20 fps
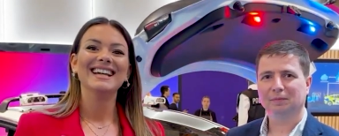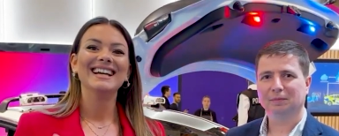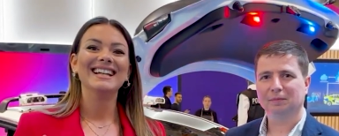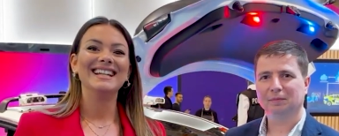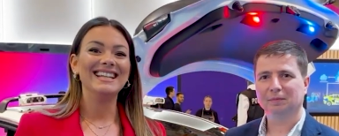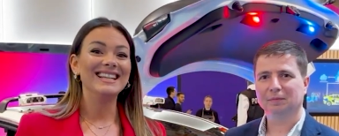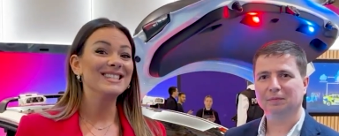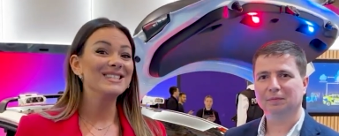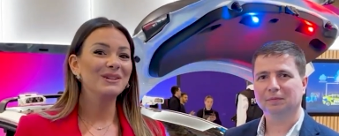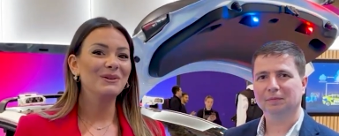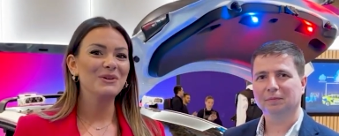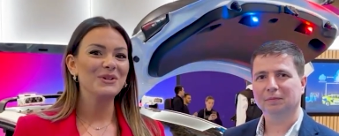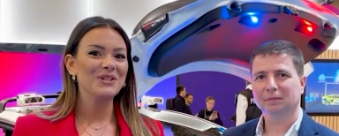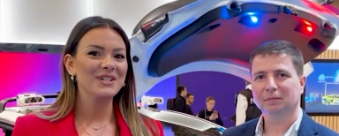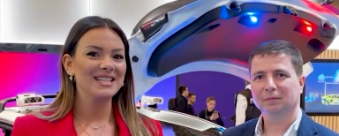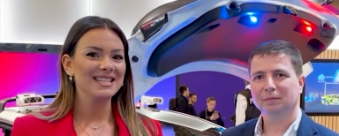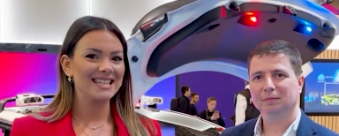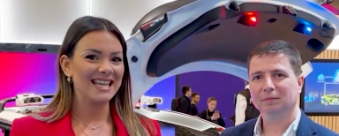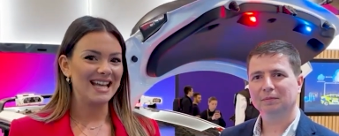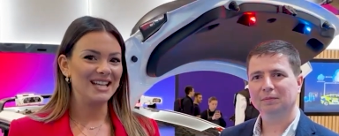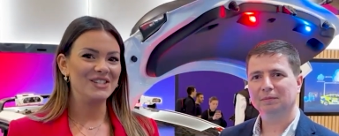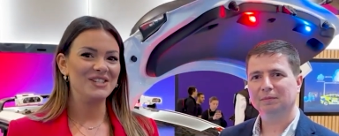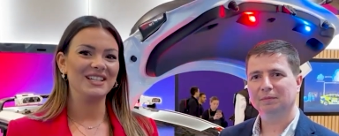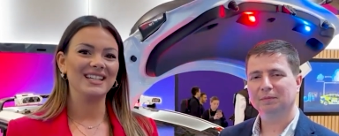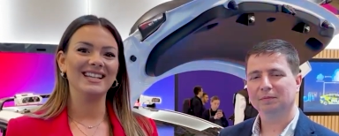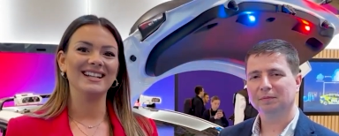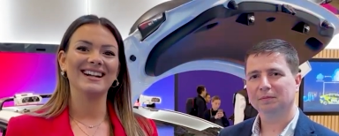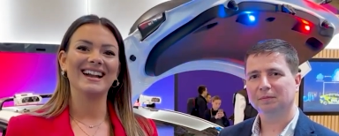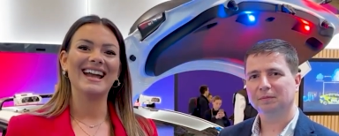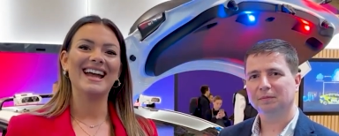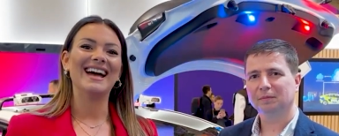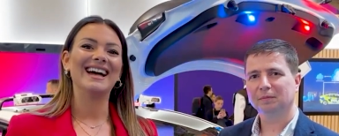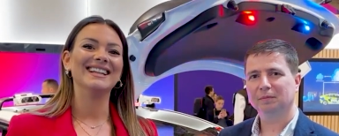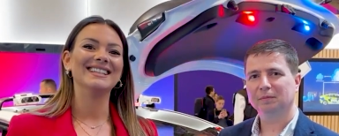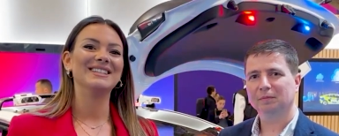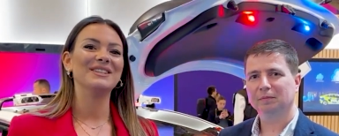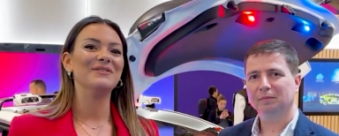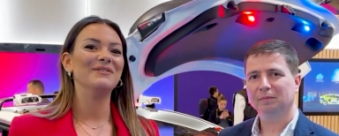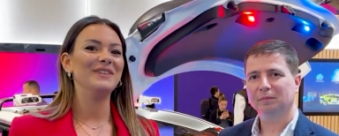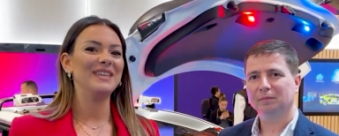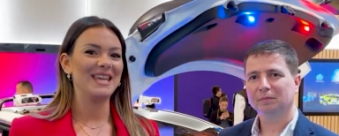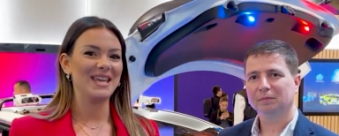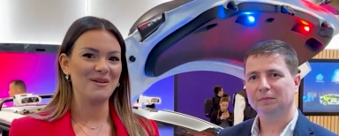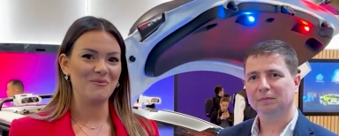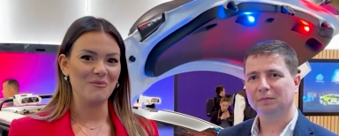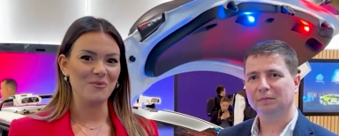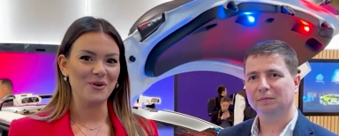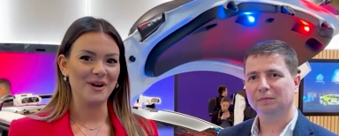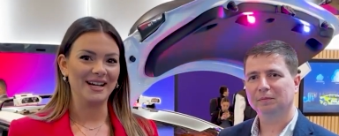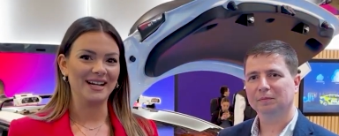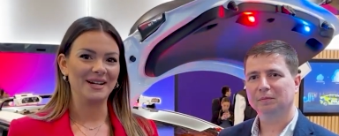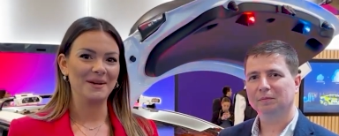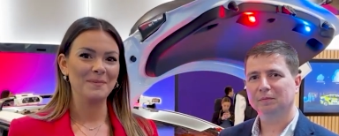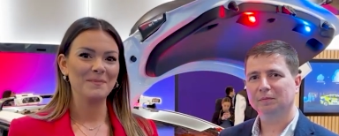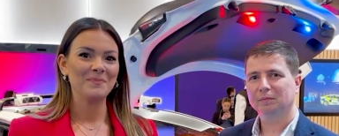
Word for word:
Speaker 1: Lead Solutions Engineer at VMware.